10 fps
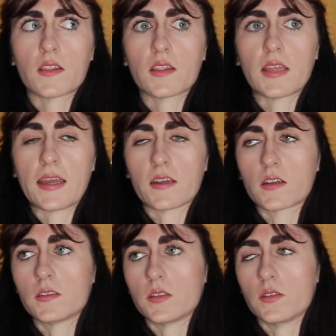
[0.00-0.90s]
that
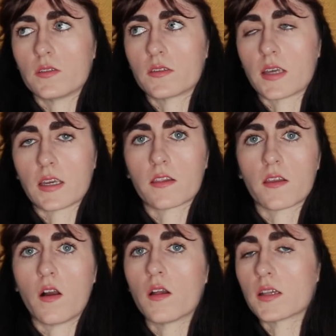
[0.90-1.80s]
includes, like, the
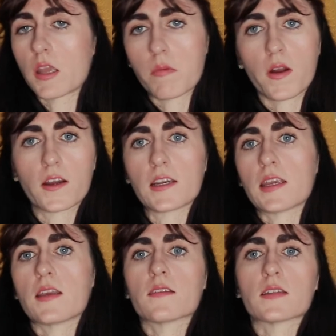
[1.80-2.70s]
holiday
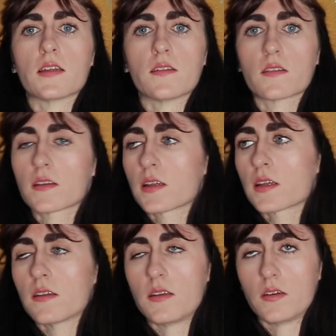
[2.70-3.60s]
parties and,
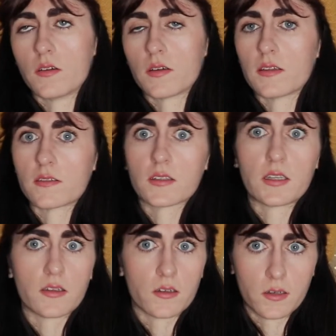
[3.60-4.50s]
his
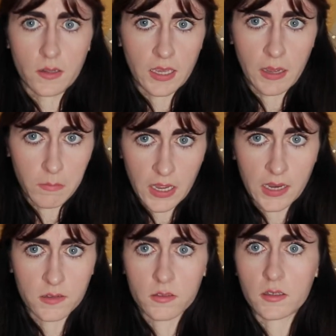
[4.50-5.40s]

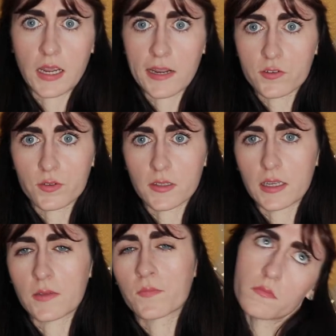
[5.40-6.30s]
campaign,
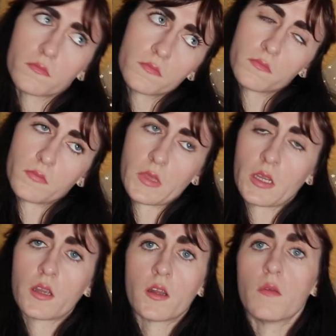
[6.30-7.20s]
naturally.
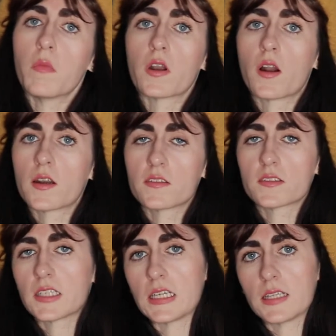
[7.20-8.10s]
But
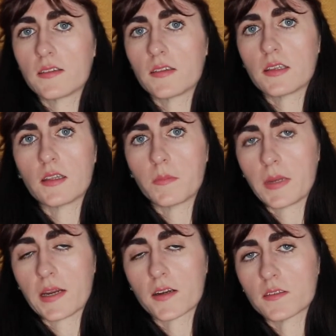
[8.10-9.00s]
honestly, the
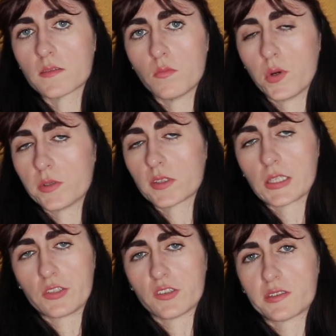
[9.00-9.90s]
parents
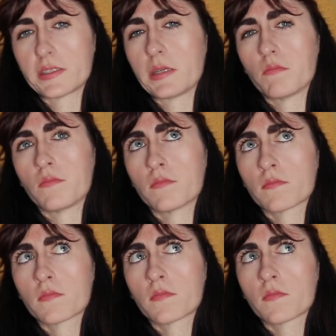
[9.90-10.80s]
mostly just seem
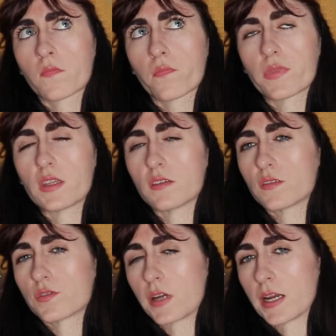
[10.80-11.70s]

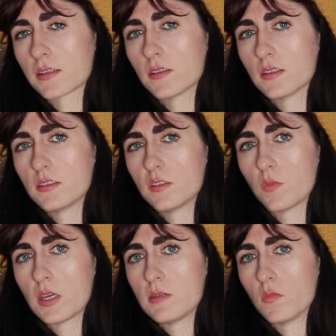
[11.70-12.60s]
distracted to
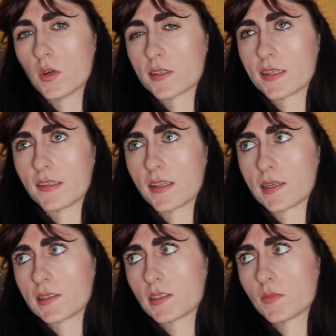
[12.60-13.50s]
me more than,
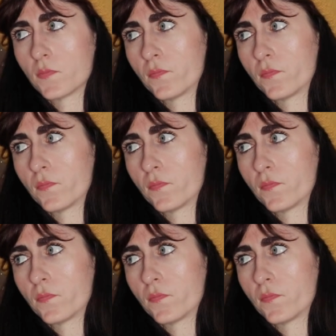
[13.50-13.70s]
like,